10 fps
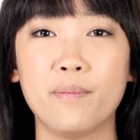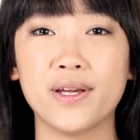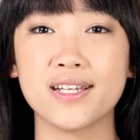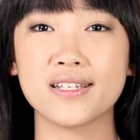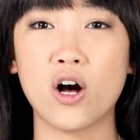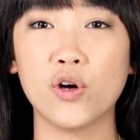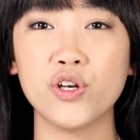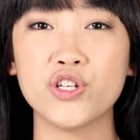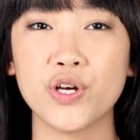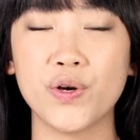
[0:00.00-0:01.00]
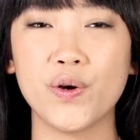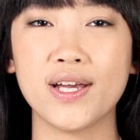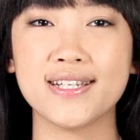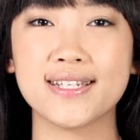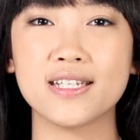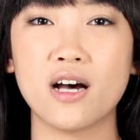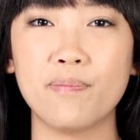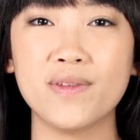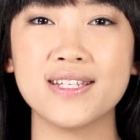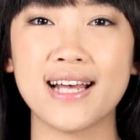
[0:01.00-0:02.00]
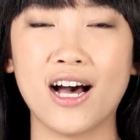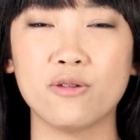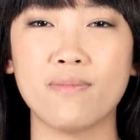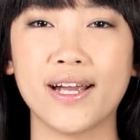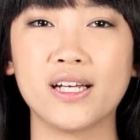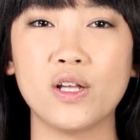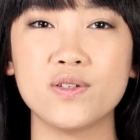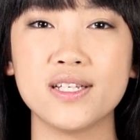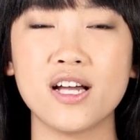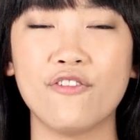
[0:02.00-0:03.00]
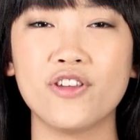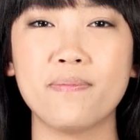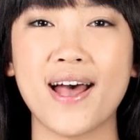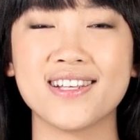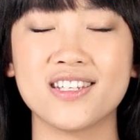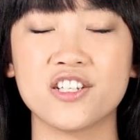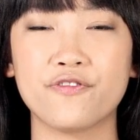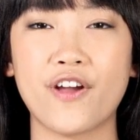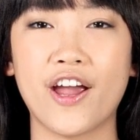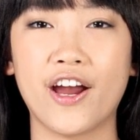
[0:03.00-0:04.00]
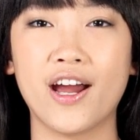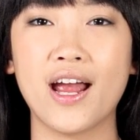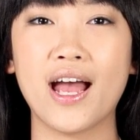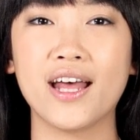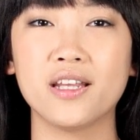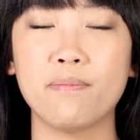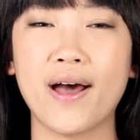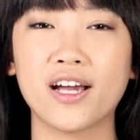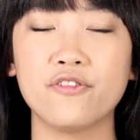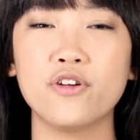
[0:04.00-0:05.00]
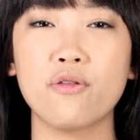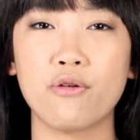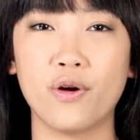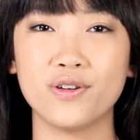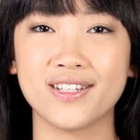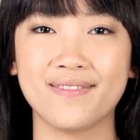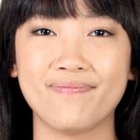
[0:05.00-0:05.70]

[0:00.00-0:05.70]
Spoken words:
because all you do is stop the sound by closing off the passage of air at the back of your throat.